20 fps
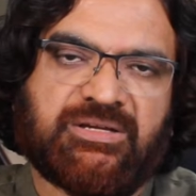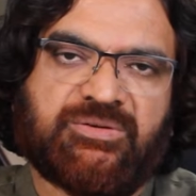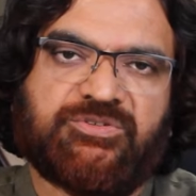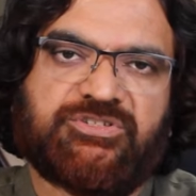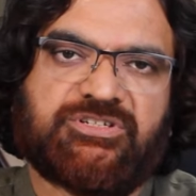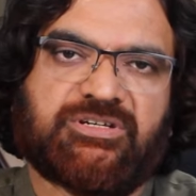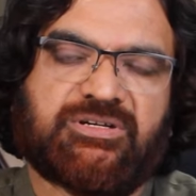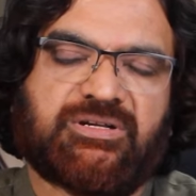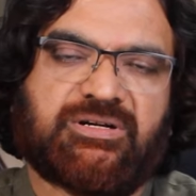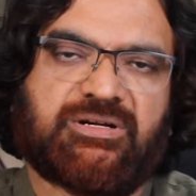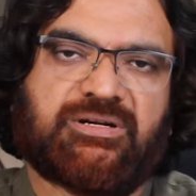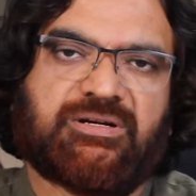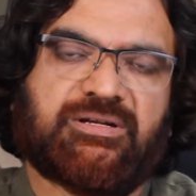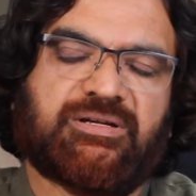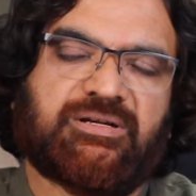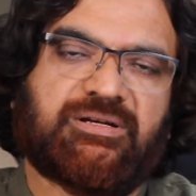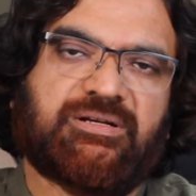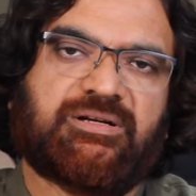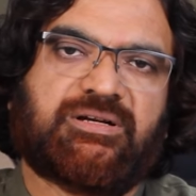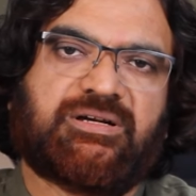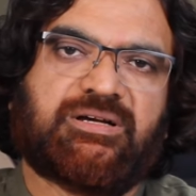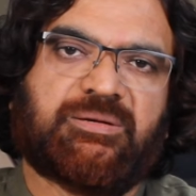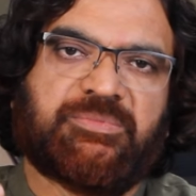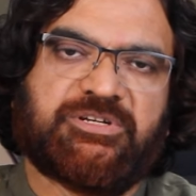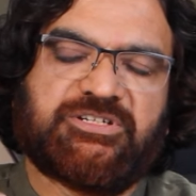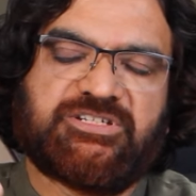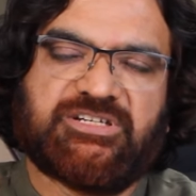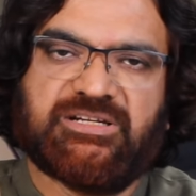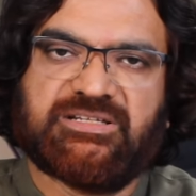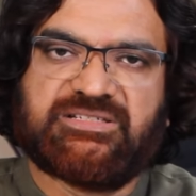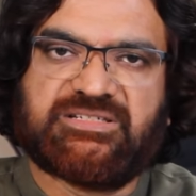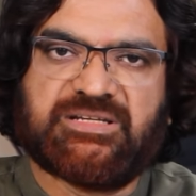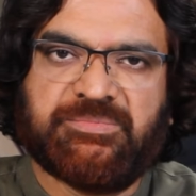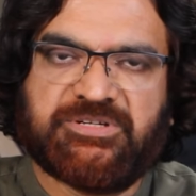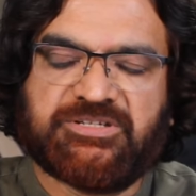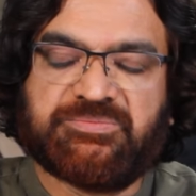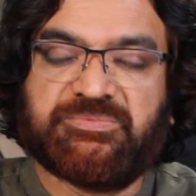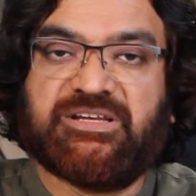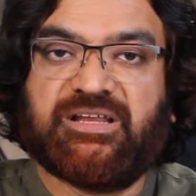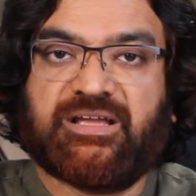which are commercial
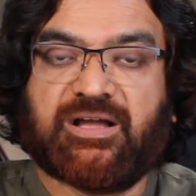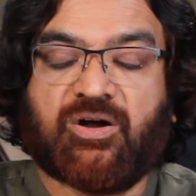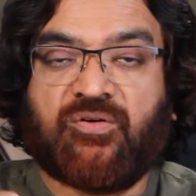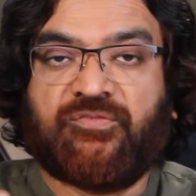establishments like